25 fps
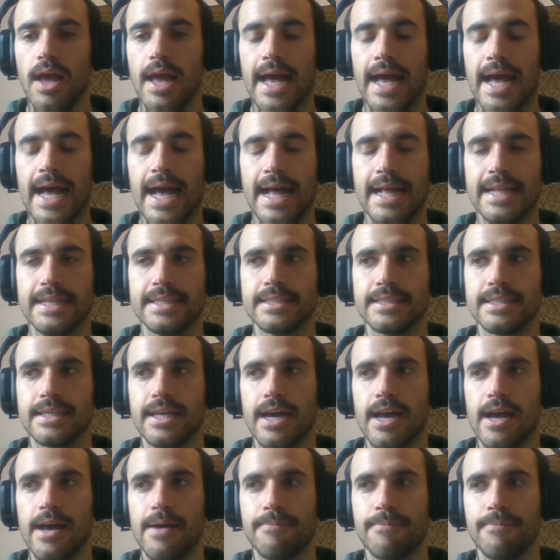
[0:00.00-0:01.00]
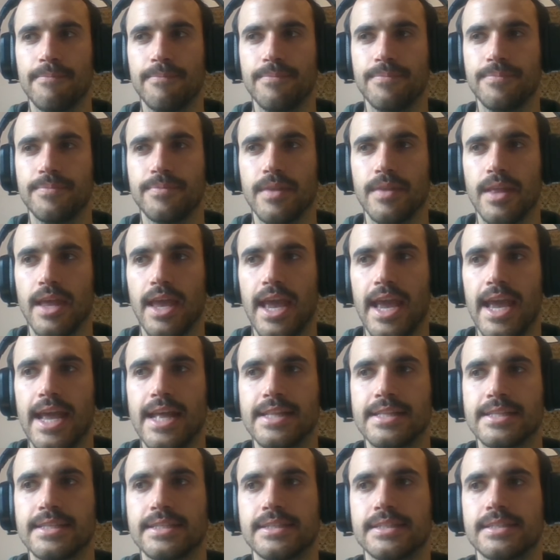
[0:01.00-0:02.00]
and
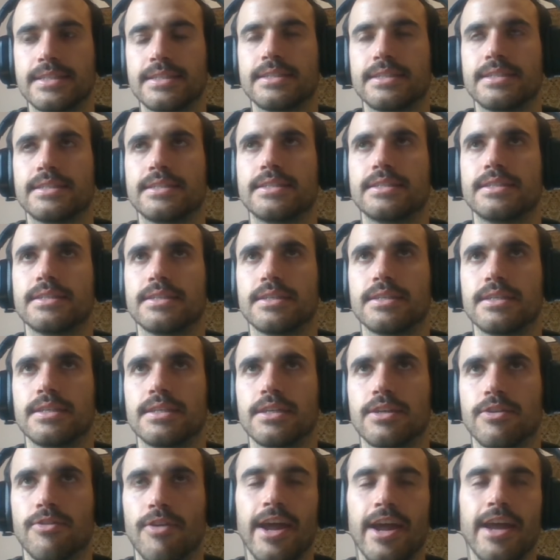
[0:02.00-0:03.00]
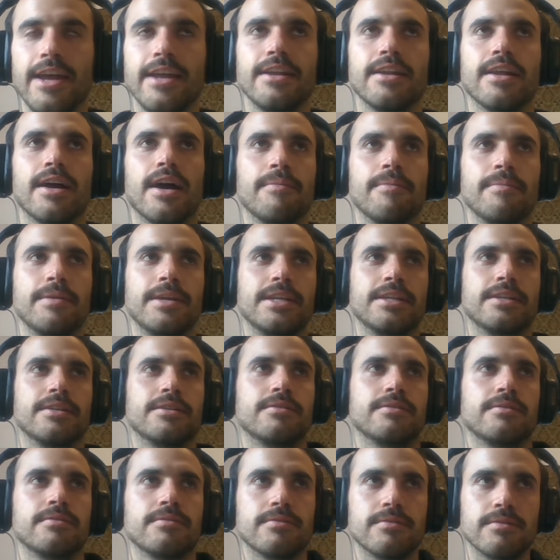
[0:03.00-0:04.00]
it's great. I
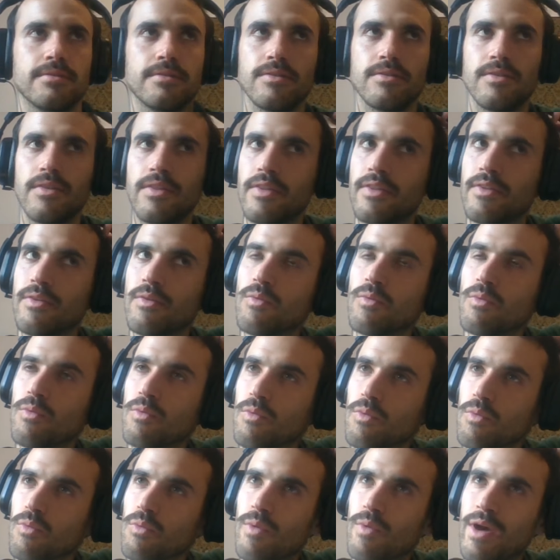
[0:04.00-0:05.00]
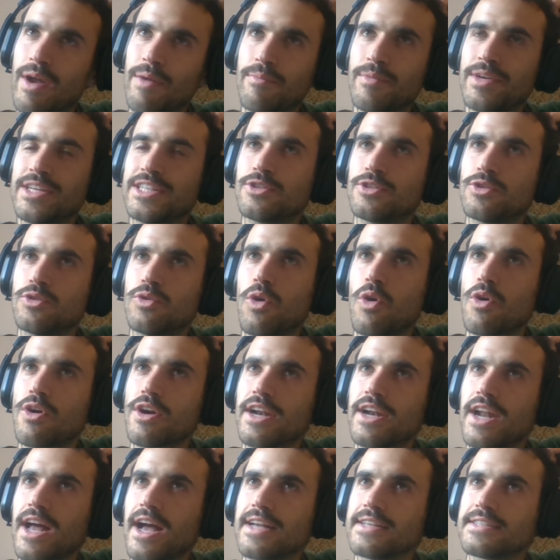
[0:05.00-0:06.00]
mean, when we do
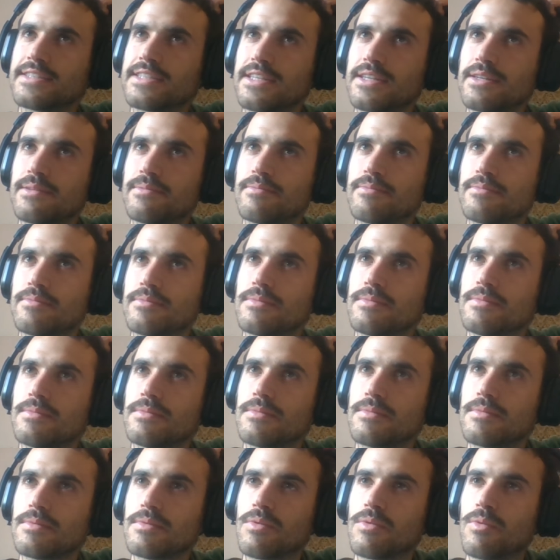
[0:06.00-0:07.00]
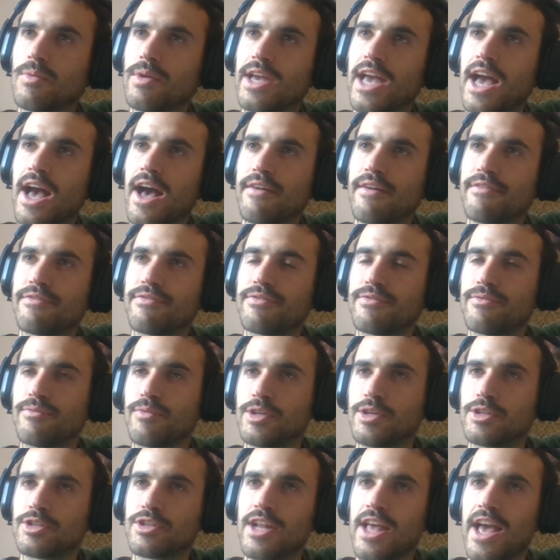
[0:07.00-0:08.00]
organize them, we
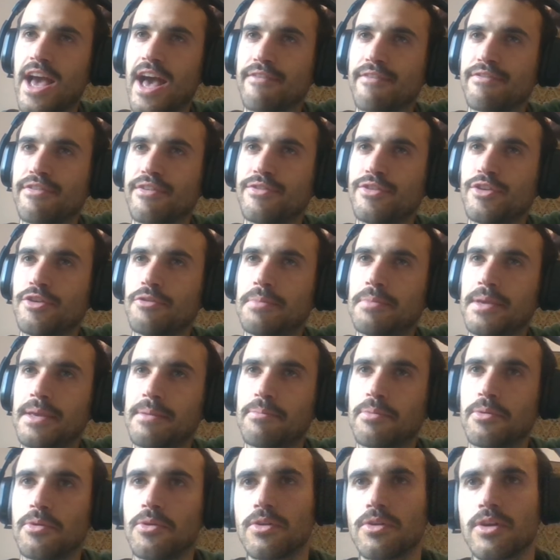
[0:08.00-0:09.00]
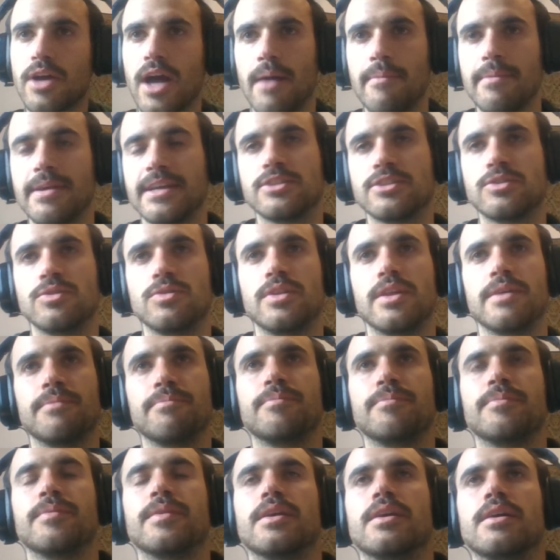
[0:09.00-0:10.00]
usually have a few people coming to
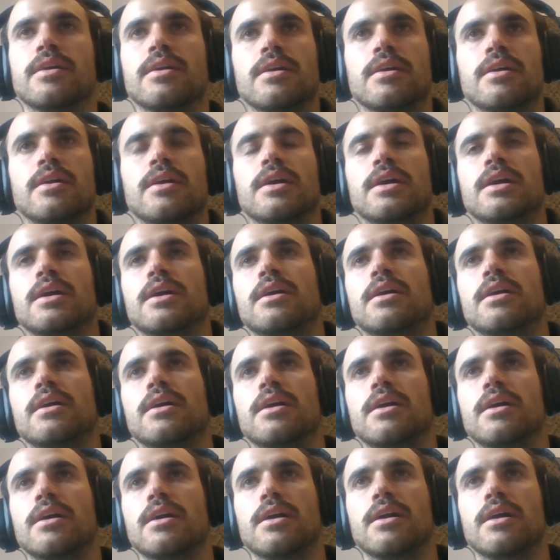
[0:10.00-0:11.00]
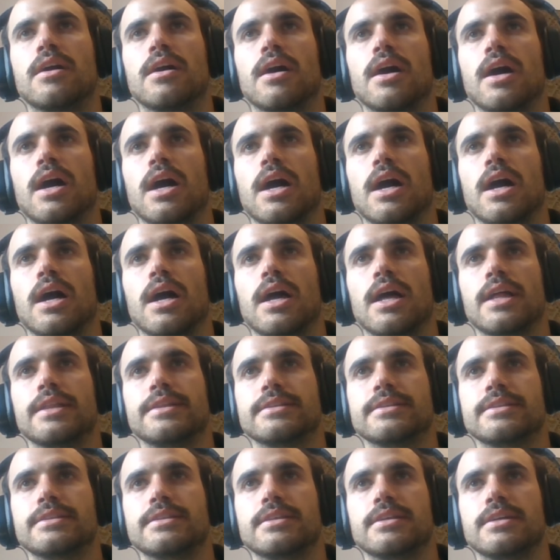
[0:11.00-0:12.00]
them,
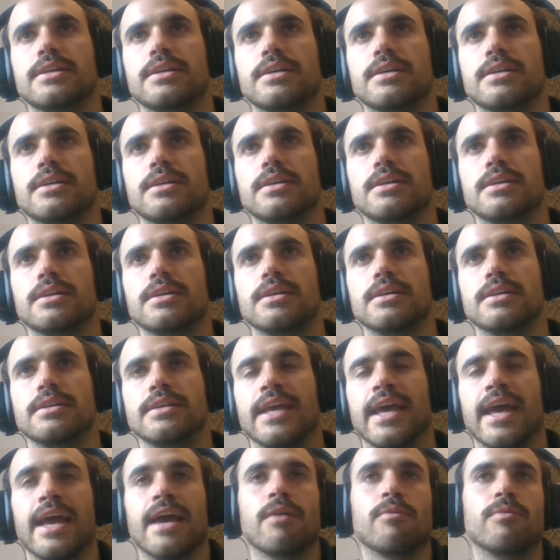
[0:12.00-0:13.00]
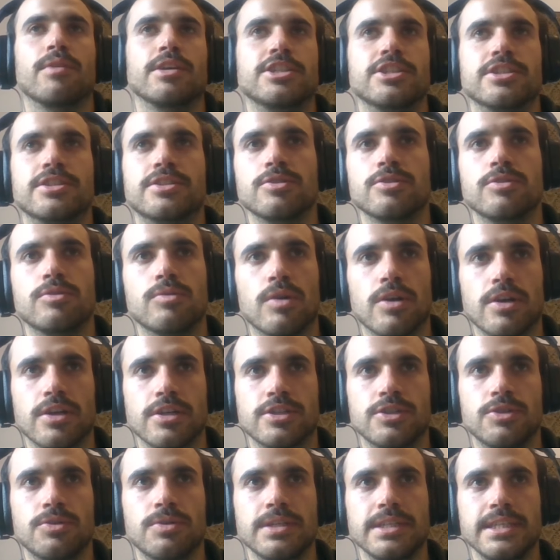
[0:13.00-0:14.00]
and yeah, we just do 1 or
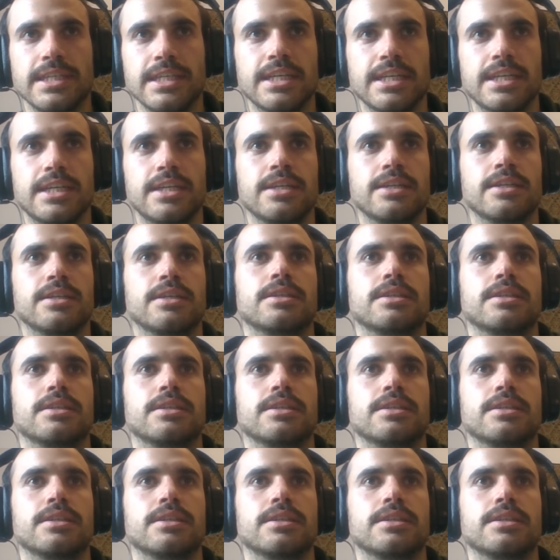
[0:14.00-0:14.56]
2 a year.